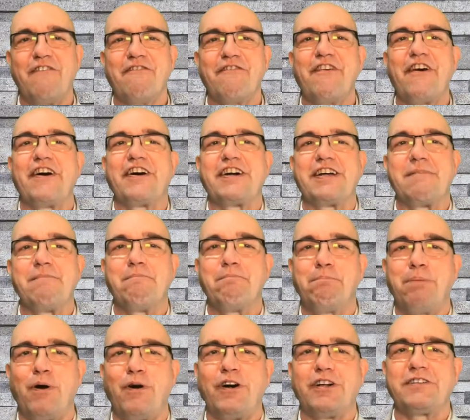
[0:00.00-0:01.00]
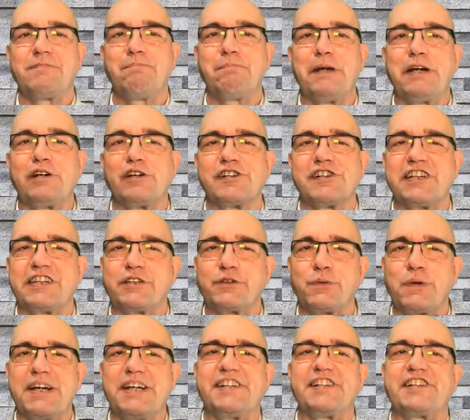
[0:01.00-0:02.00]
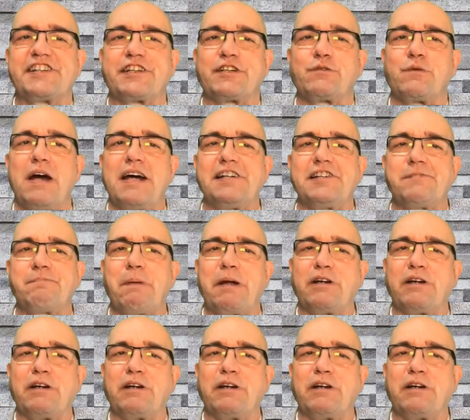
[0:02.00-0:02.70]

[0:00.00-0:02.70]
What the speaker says: very important because it creates trust,